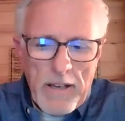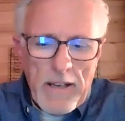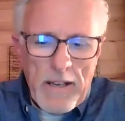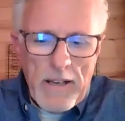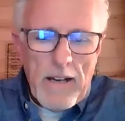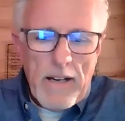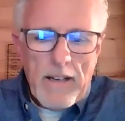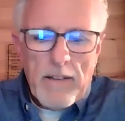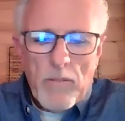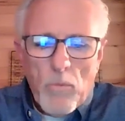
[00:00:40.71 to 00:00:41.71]

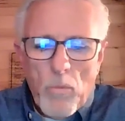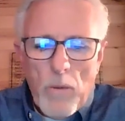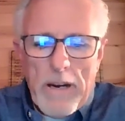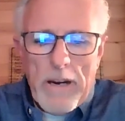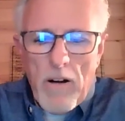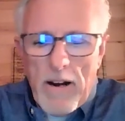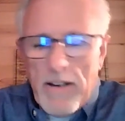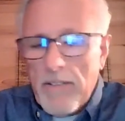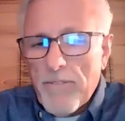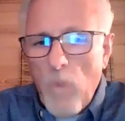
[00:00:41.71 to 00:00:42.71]
We are a
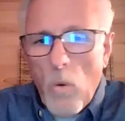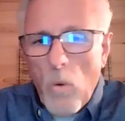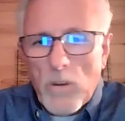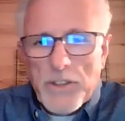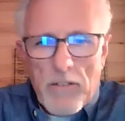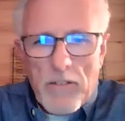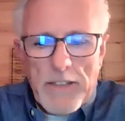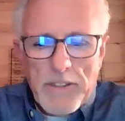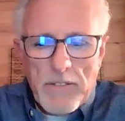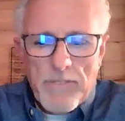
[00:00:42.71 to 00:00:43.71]
4-generation
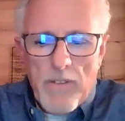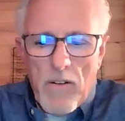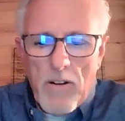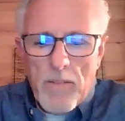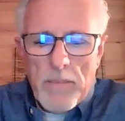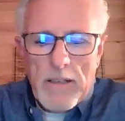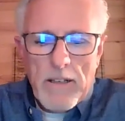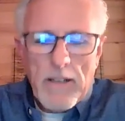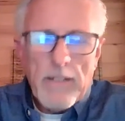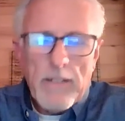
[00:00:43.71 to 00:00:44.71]
farm
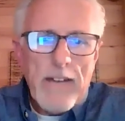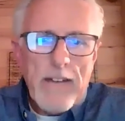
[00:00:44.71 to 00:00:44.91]
family